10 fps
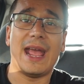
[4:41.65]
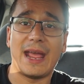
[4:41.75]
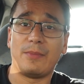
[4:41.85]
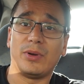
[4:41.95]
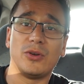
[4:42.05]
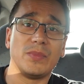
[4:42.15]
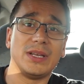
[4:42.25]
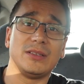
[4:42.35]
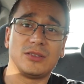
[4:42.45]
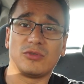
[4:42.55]
and by all
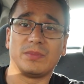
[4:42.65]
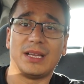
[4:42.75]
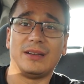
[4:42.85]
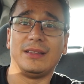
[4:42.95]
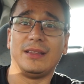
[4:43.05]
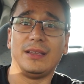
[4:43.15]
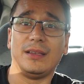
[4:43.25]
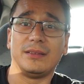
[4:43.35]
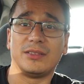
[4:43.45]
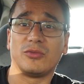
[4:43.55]
means drop down in
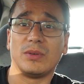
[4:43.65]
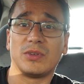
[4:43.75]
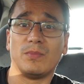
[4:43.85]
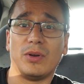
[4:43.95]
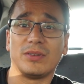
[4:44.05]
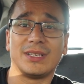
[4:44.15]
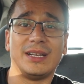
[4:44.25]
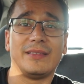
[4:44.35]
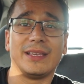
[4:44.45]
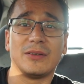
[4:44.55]
the description box
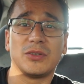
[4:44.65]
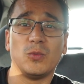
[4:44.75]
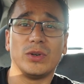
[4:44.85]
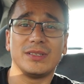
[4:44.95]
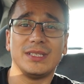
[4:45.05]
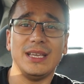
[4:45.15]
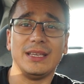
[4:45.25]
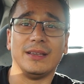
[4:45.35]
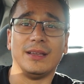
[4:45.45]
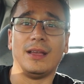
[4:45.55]
anything else you want to see.